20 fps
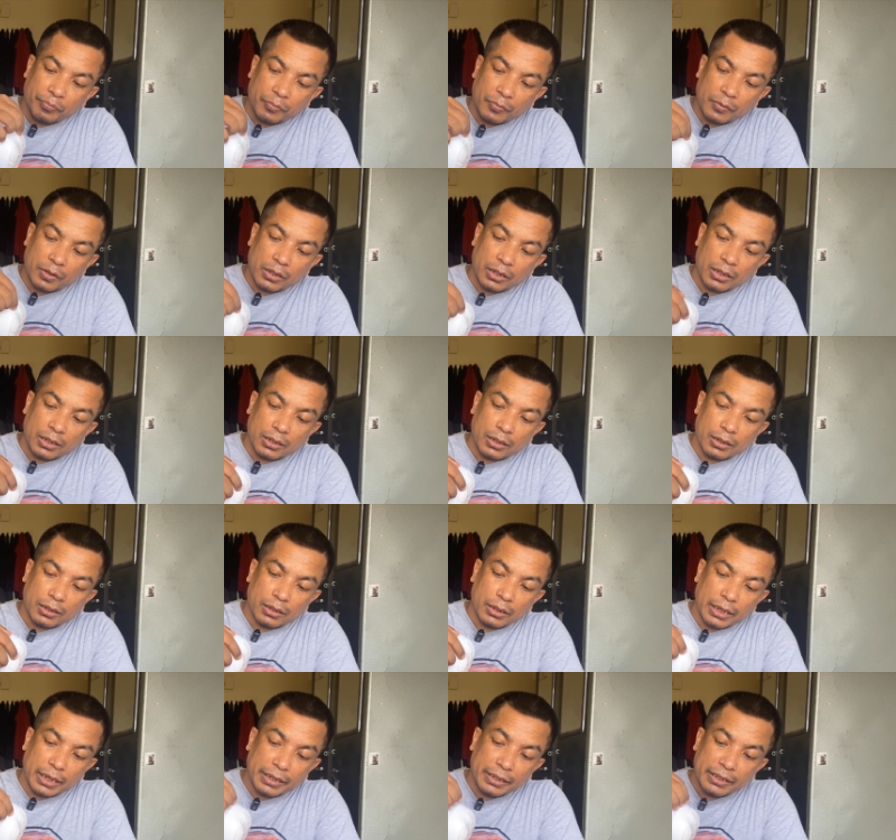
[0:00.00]

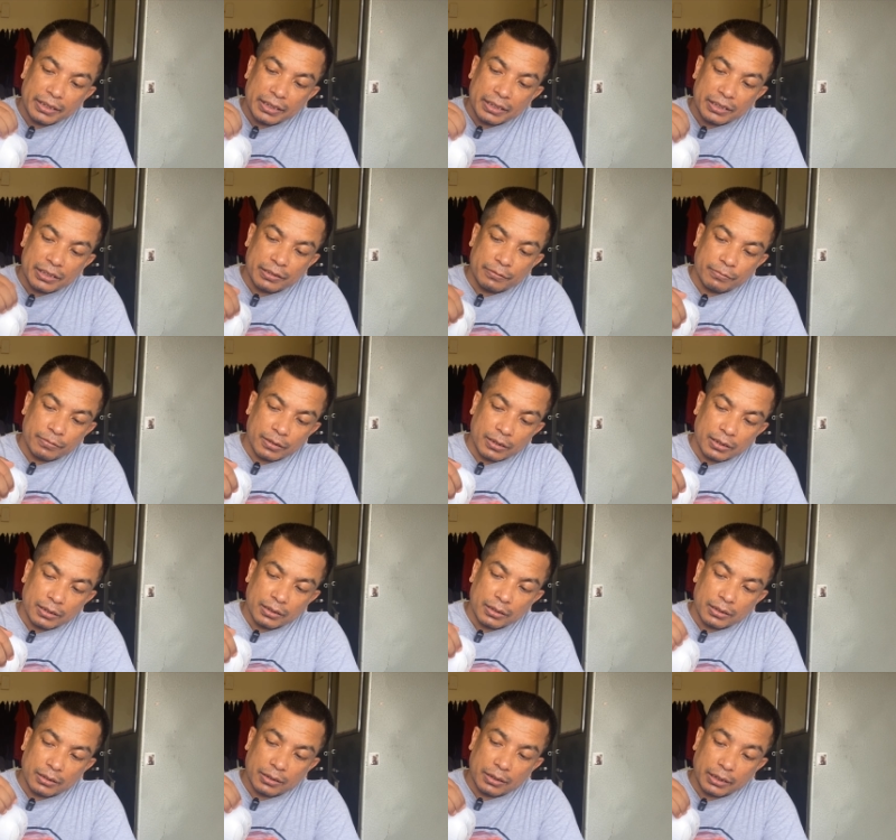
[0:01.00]
The ending is
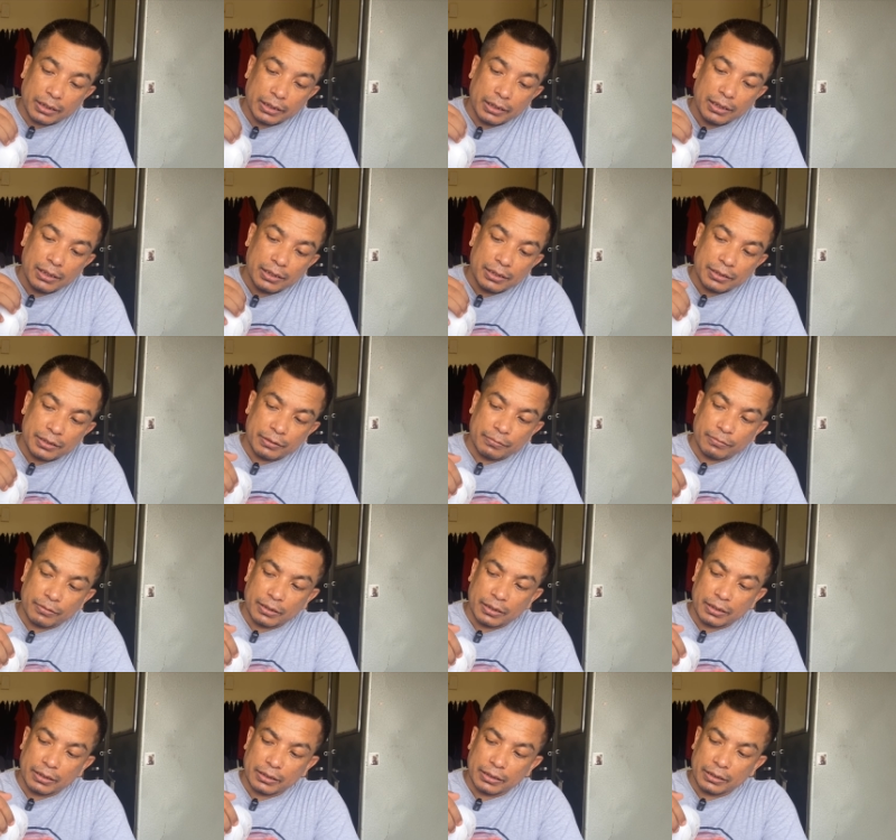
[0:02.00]
different. The heel is
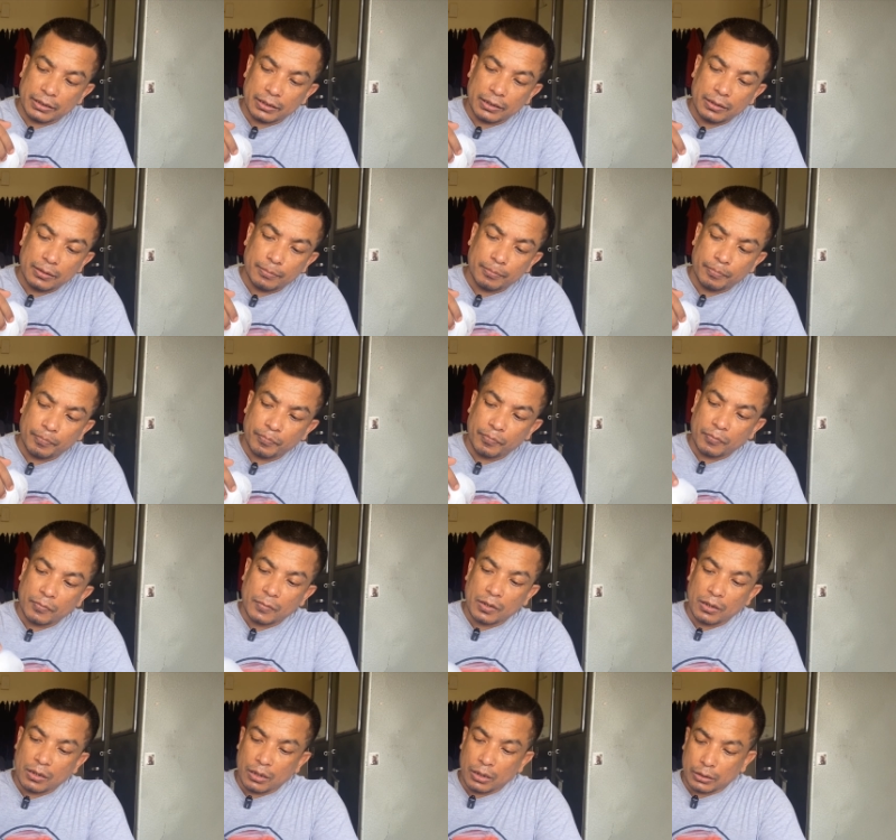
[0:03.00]
different here.
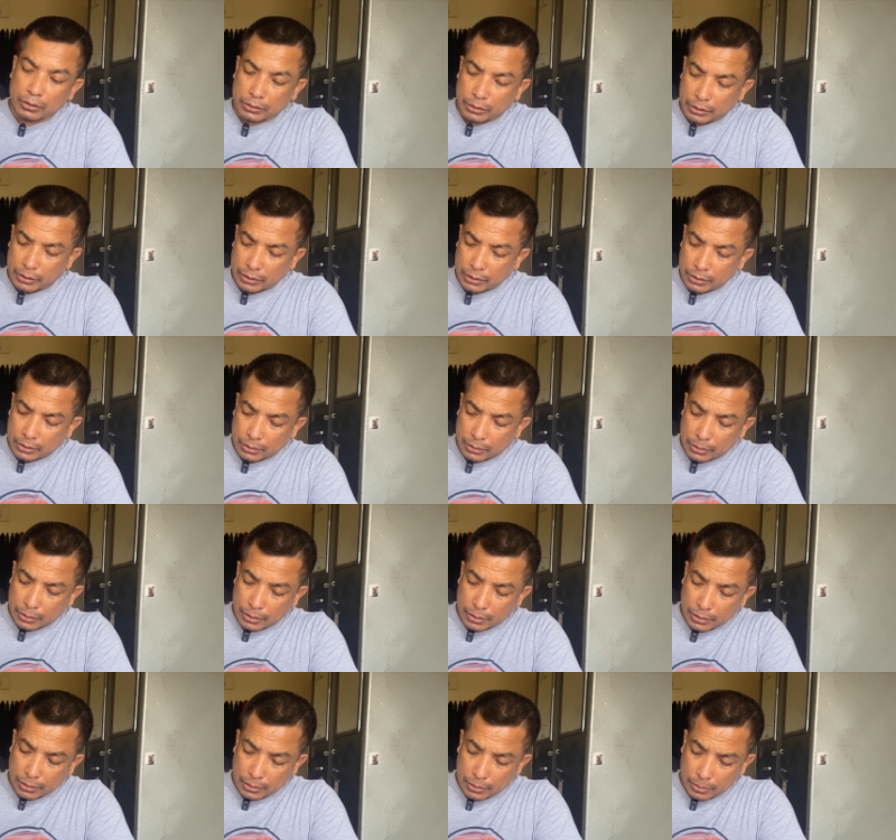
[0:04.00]

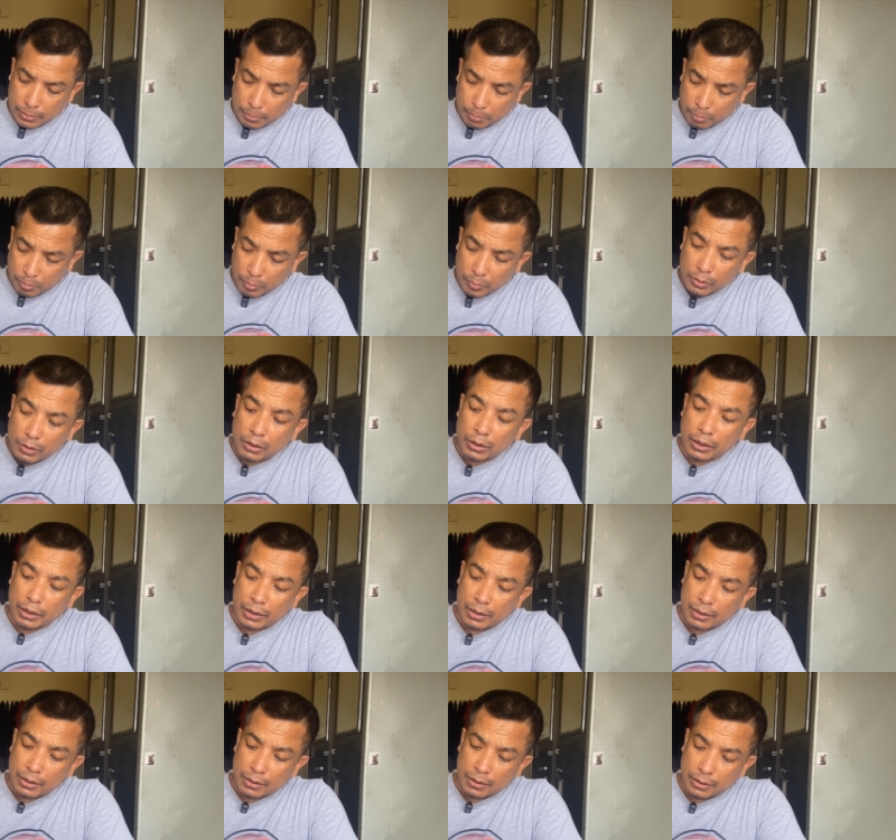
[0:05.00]
The
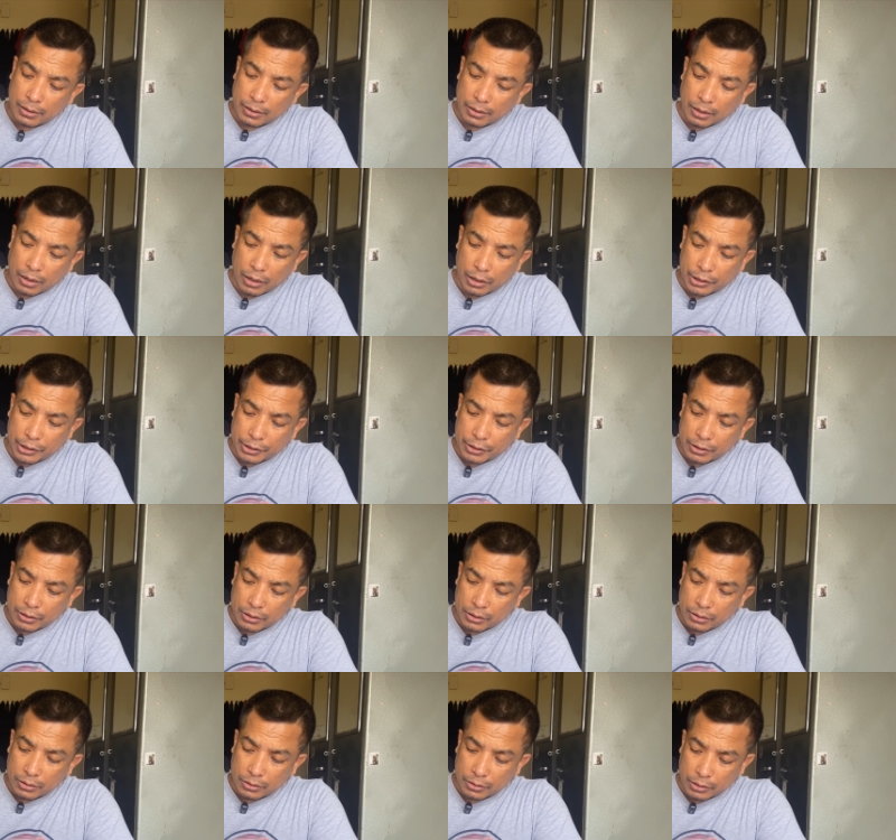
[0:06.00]
heel arch
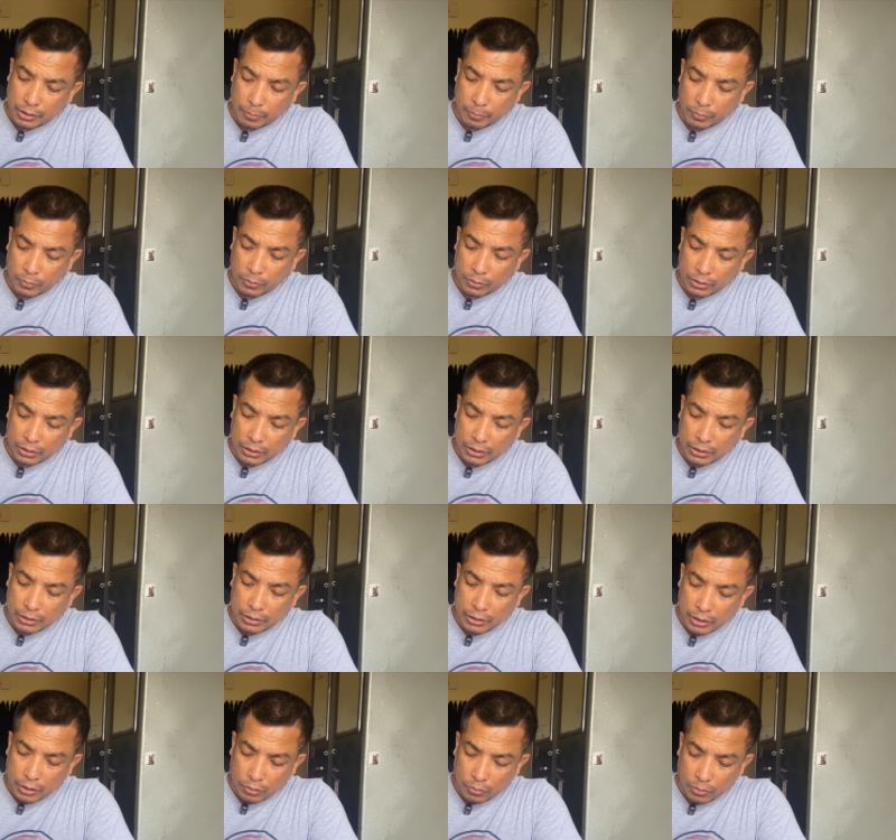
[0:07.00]
support
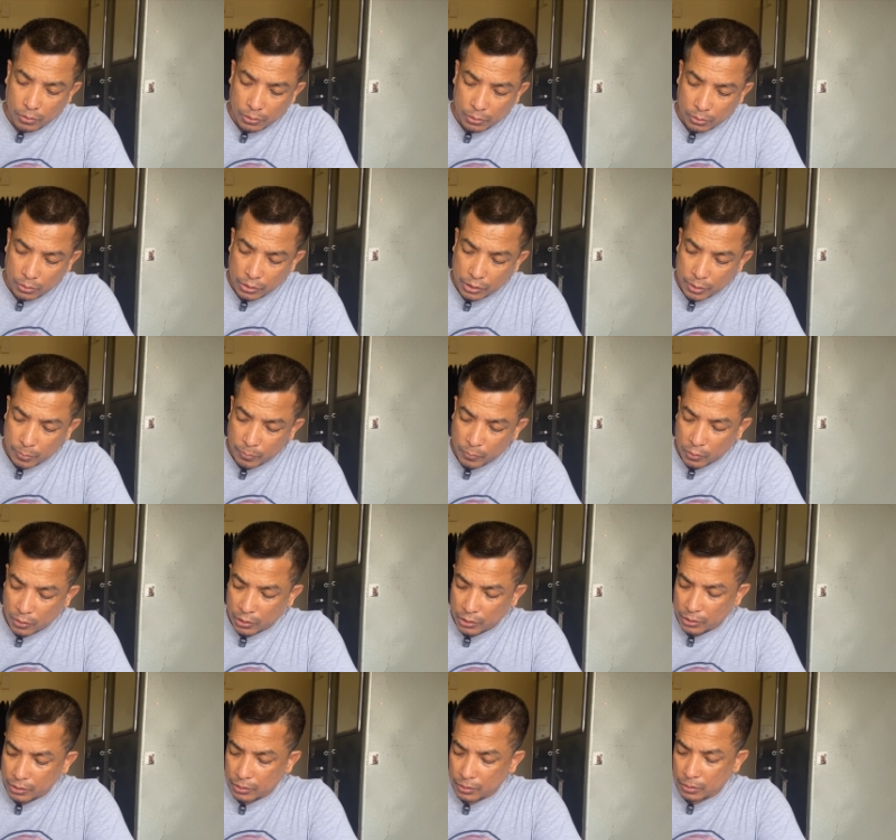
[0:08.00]
is also
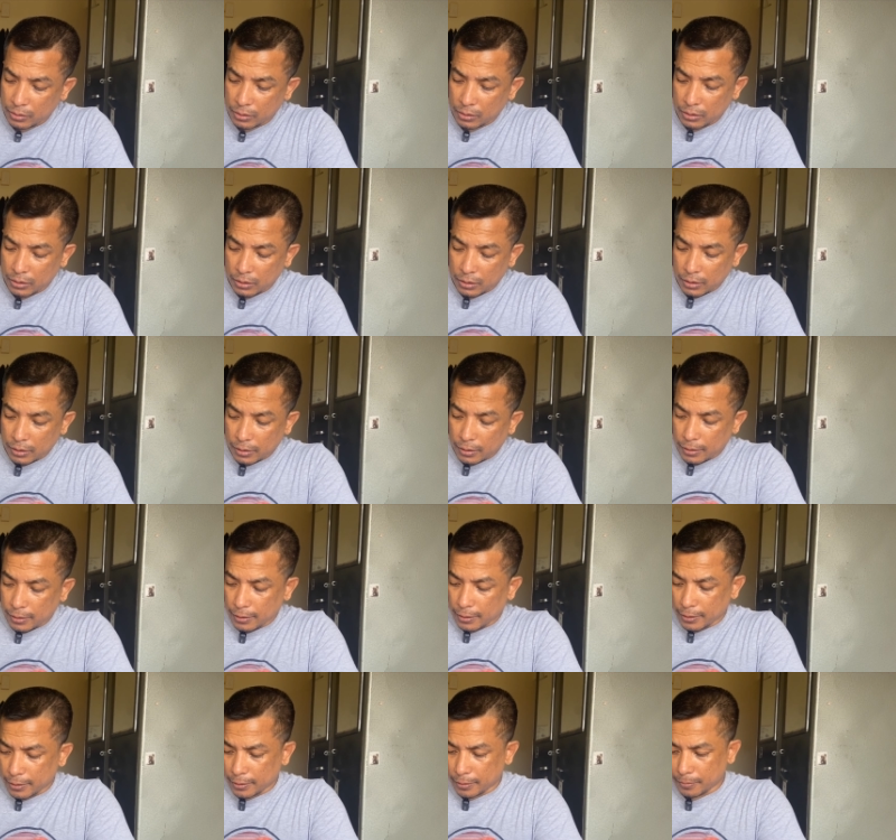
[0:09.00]
smaller,
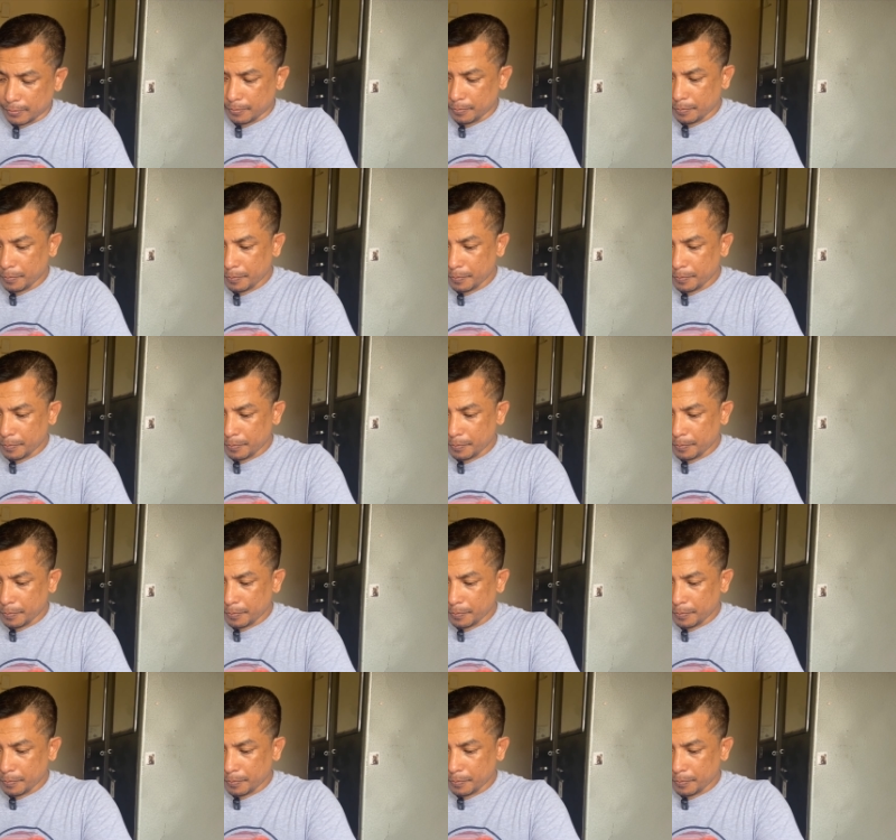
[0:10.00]
and